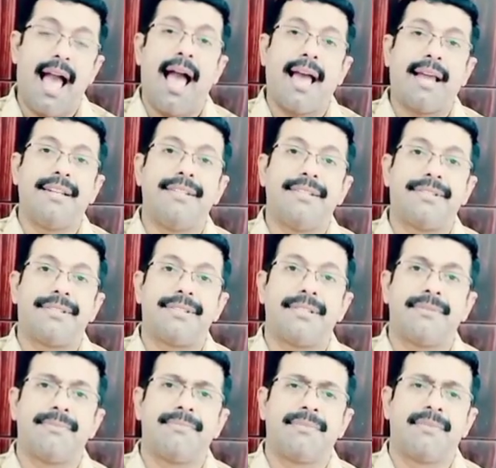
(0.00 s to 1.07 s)
And
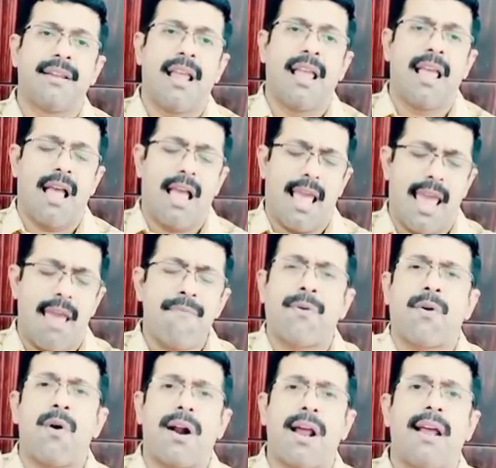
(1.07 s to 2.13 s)
a
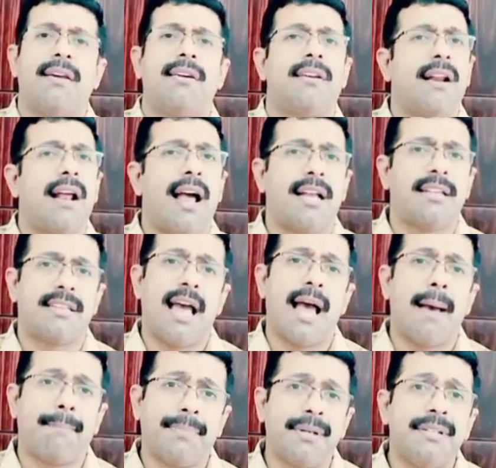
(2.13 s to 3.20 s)
fraud and error has
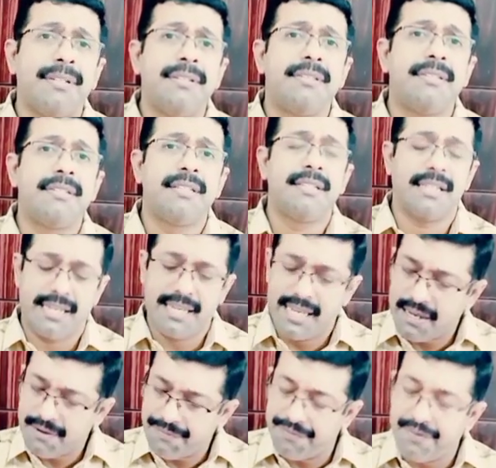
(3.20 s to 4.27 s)
happened.
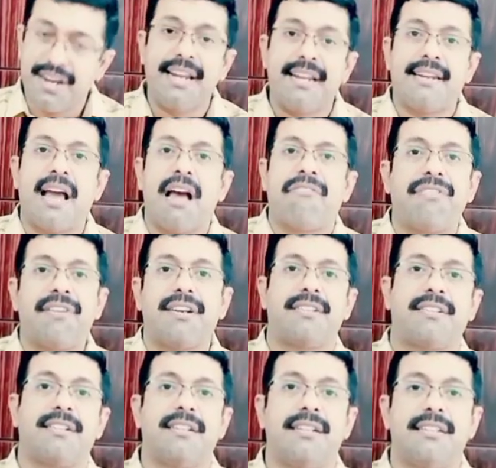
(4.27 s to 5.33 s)
If it
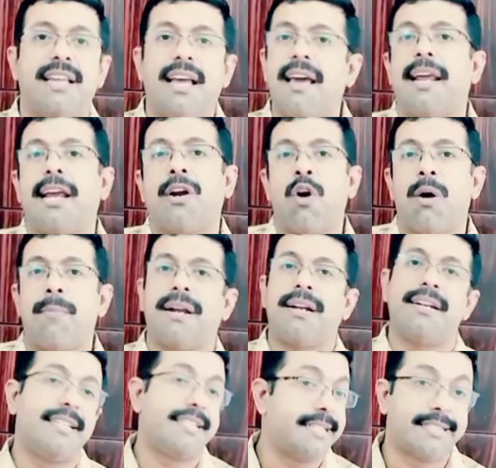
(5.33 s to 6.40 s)
affects their economic
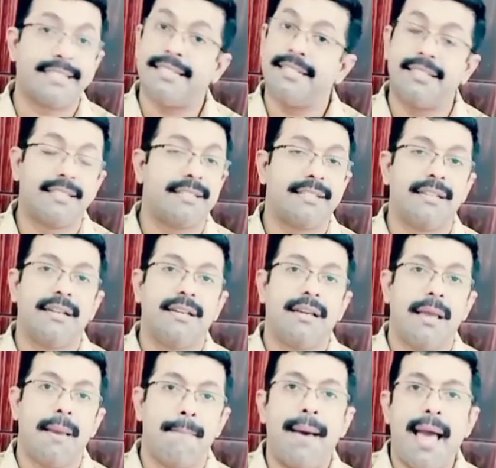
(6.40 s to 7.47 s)
decisions,
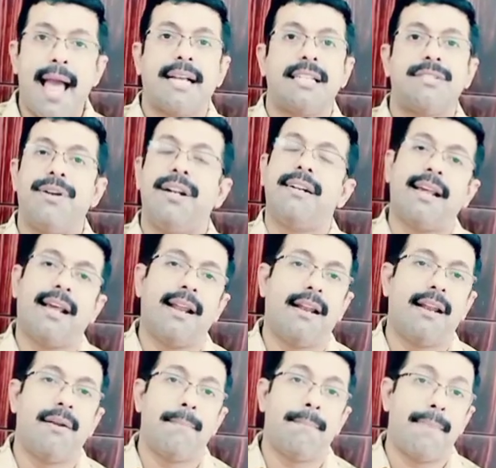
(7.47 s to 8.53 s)
banks will
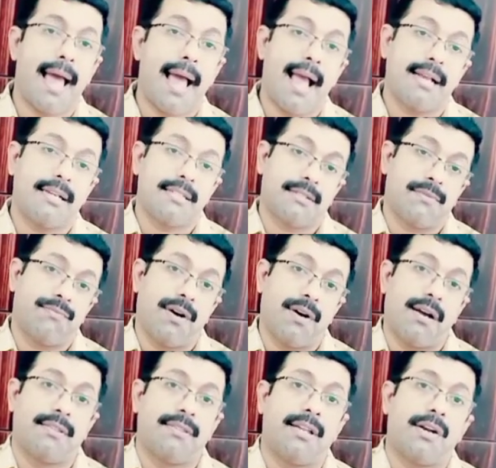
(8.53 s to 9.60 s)
tell banks
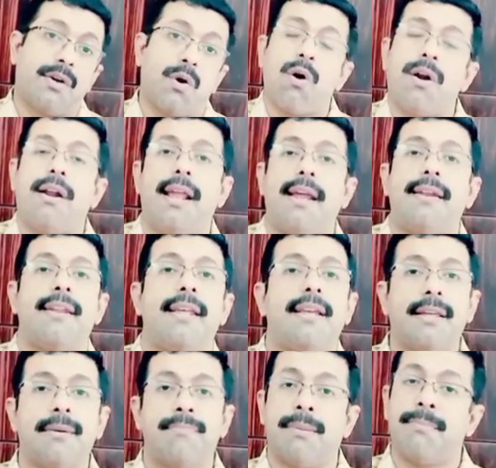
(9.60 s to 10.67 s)
further not
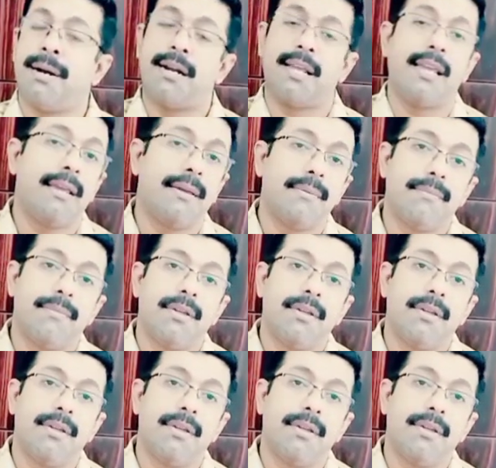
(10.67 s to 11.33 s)
lending them the money.